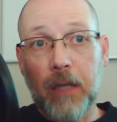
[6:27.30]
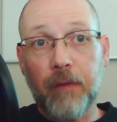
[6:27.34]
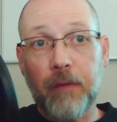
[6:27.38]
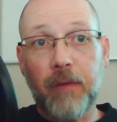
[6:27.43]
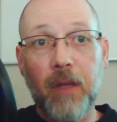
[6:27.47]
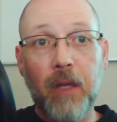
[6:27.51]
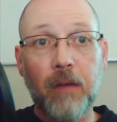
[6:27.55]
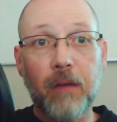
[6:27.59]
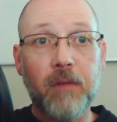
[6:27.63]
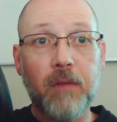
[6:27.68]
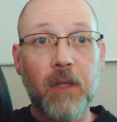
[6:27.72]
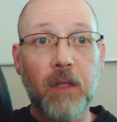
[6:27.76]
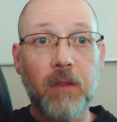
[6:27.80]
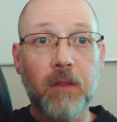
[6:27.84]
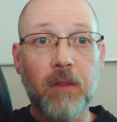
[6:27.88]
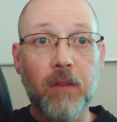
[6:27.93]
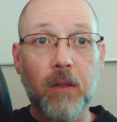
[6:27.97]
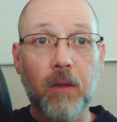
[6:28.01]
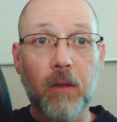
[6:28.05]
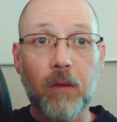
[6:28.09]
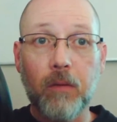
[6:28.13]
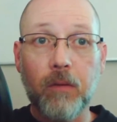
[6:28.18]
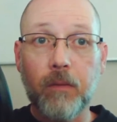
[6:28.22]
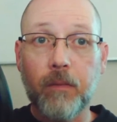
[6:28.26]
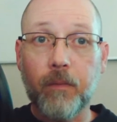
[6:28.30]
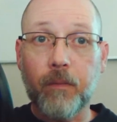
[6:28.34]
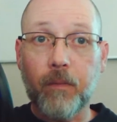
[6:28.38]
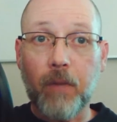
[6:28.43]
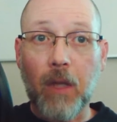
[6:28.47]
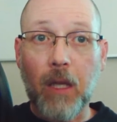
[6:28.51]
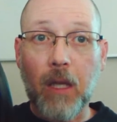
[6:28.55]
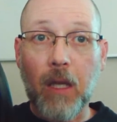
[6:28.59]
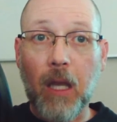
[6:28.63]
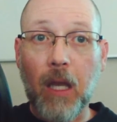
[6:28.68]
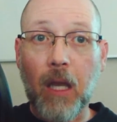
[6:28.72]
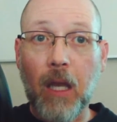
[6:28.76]
If they have done so,
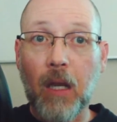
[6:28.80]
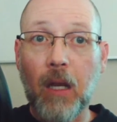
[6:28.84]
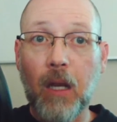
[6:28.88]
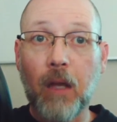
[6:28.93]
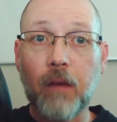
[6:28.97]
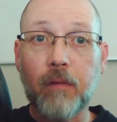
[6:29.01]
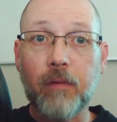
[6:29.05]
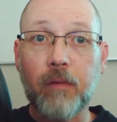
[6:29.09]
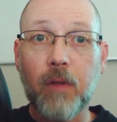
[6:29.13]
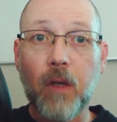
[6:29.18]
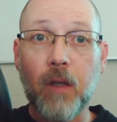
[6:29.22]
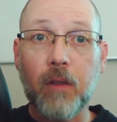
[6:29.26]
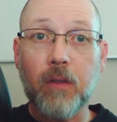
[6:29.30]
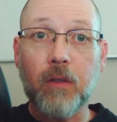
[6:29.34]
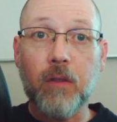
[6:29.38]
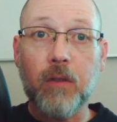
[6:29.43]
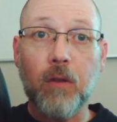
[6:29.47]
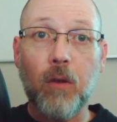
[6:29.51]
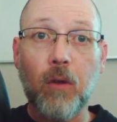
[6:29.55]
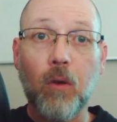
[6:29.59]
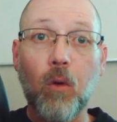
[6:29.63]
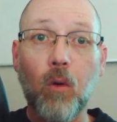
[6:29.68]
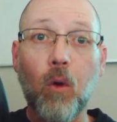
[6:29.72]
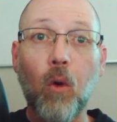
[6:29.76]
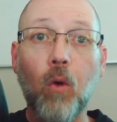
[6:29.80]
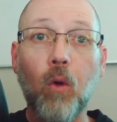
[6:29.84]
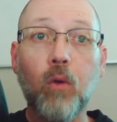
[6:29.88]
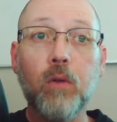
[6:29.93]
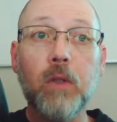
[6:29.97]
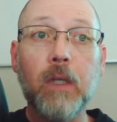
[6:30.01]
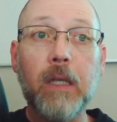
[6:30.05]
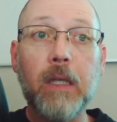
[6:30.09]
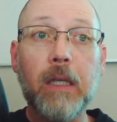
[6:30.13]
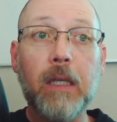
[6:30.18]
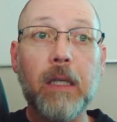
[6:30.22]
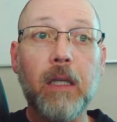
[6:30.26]
they can have done so
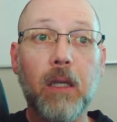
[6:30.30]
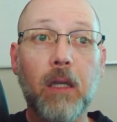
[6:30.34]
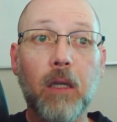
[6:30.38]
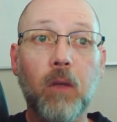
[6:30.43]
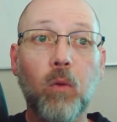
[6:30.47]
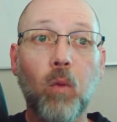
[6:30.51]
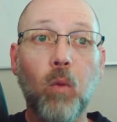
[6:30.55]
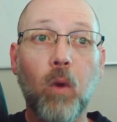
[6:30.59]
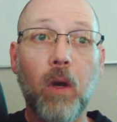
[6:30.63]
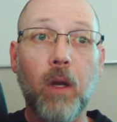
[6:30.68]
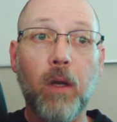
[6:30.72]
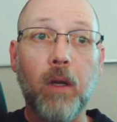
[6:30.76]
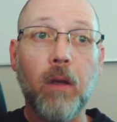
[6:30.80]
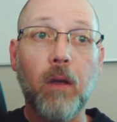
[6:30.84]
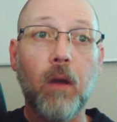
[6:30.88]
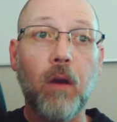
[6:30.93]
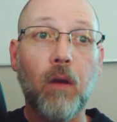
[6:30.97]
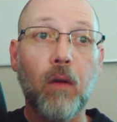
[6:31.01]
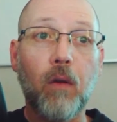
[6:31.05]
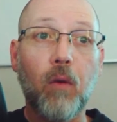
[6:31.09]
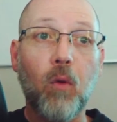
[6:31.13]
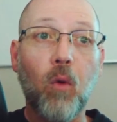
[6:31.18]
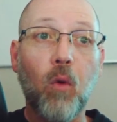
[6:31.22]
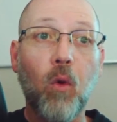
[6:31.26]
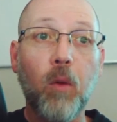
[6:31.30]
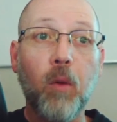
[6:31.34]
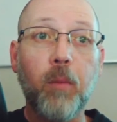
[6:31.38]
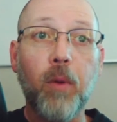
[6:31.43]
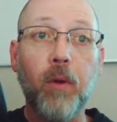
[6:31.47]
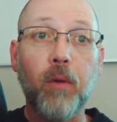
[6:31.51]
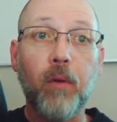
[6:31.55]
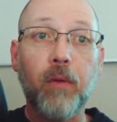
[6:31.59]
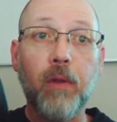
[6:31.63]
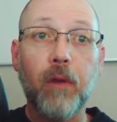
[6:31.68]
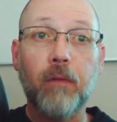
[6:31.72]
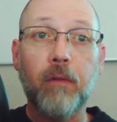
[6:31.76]
only in one or
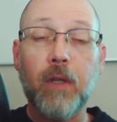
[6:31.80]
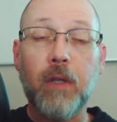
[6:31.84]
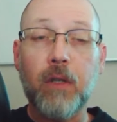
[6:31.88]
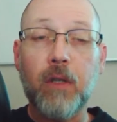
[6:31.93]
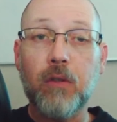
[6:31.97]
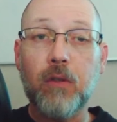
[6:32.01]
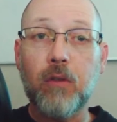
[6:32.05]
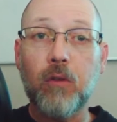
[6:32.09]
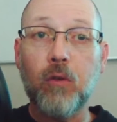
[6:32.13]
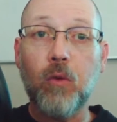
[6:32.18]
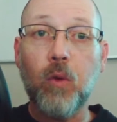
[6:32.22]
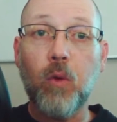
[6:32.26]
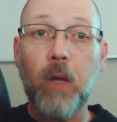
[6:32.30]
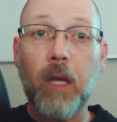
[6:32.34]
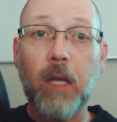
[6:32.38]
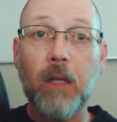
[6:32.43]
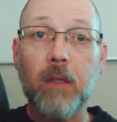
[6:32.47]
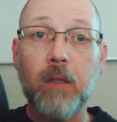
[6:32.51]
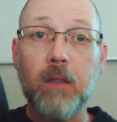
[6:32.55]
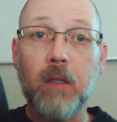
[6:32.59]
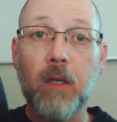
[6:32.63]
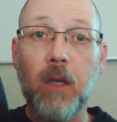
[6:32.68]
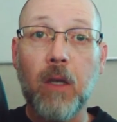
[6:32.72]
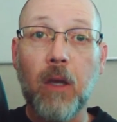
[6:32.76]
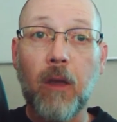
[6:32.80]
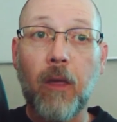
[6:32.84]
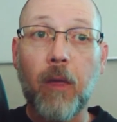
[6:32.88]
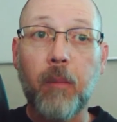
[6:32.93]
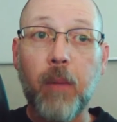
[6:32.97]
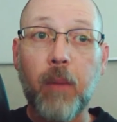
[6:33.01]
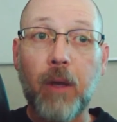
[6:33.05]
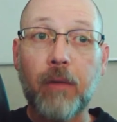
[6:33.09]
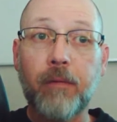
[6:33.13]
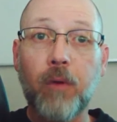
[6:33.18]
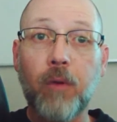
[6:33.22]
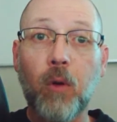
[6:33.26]
both of these two ways,
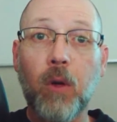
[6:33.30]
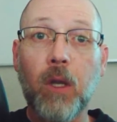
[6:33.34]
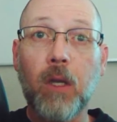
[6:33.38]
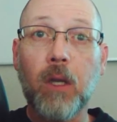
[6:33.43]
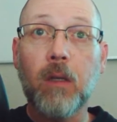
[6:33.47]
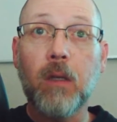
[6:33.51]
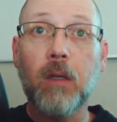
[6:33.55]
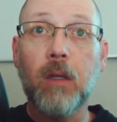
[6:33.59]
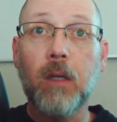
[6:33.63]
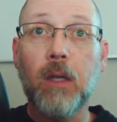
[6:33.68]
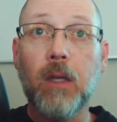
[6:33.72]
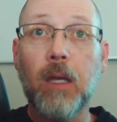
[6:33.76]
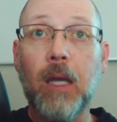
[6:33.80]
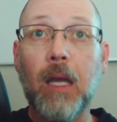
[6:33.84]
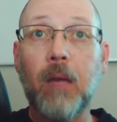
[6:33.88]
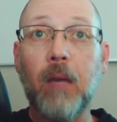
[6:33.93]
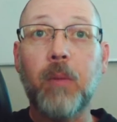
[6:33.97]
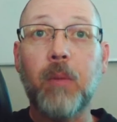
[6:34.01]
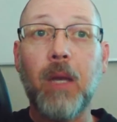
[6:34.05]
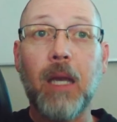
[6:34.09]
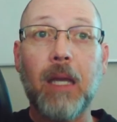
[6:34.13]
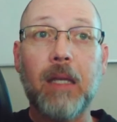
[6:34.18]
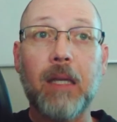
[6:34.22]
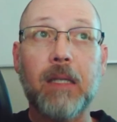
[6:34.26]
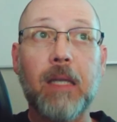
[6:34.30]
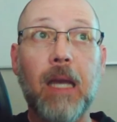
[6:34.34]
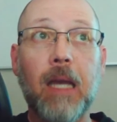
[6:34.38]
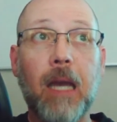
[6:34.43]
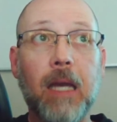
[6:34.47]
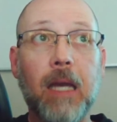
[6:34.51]
by voting and paying